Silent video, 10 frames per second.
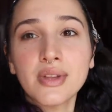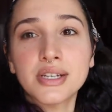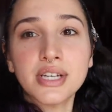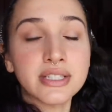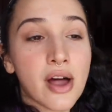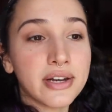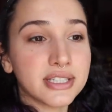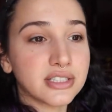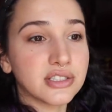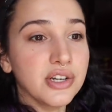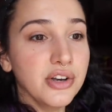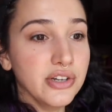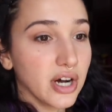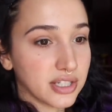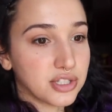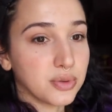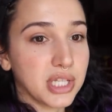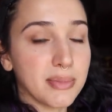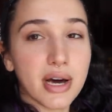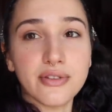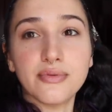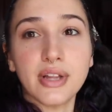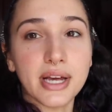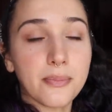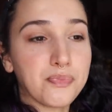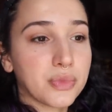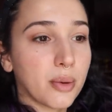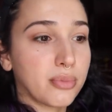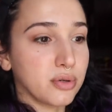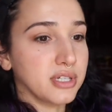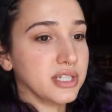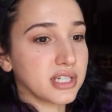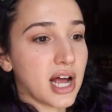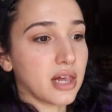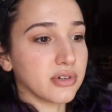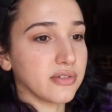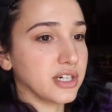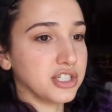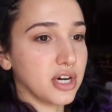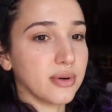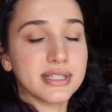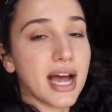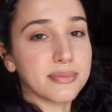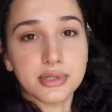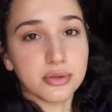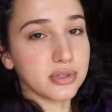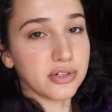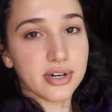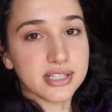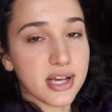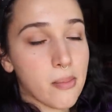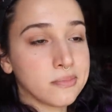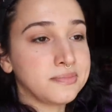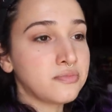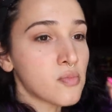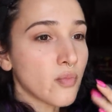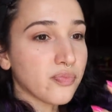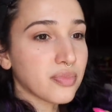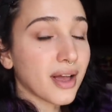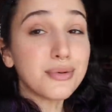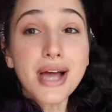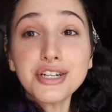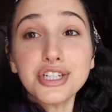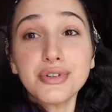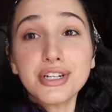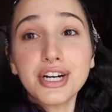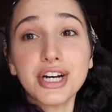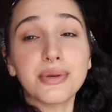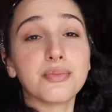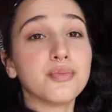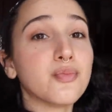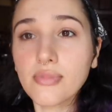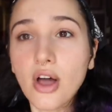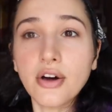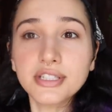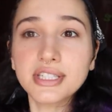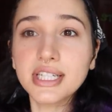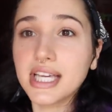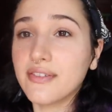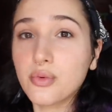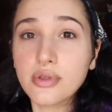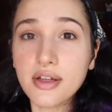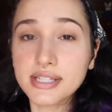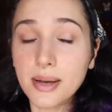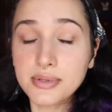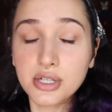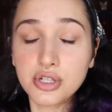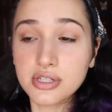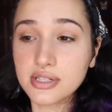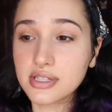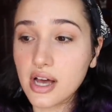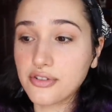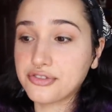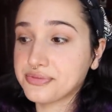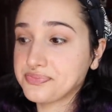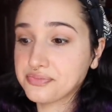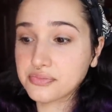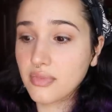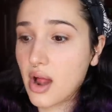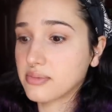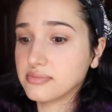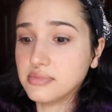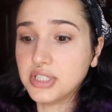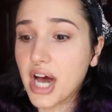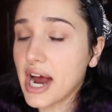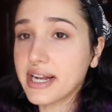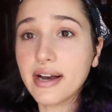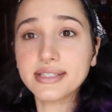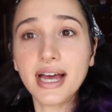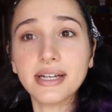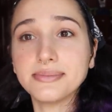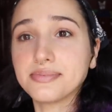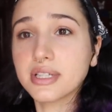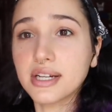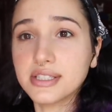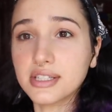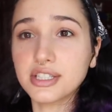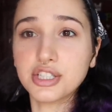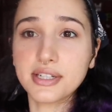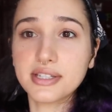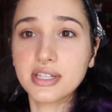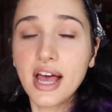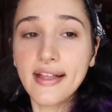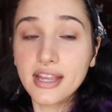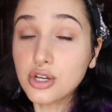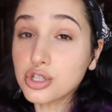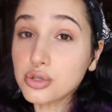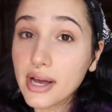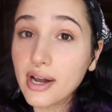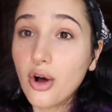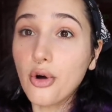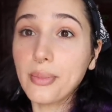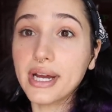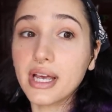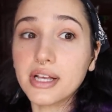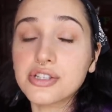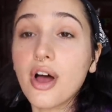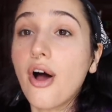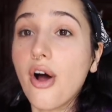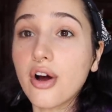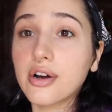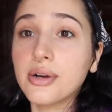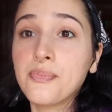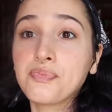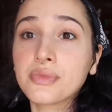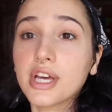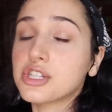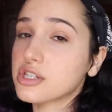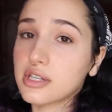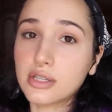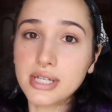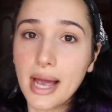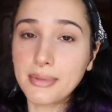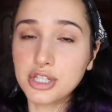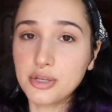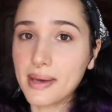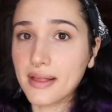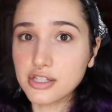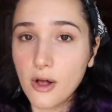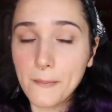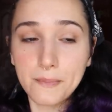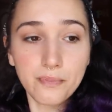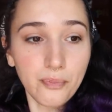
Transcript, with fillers: Seitan is nuts with the amount of like protein to calorie ratio. It's absolutely crazy. It was actually really good. Honestly, even with all the substitutions and stuff, nine out of ten. Delicious. You should try it at home. It, it's not hard. It's just a little time consuming, that's all.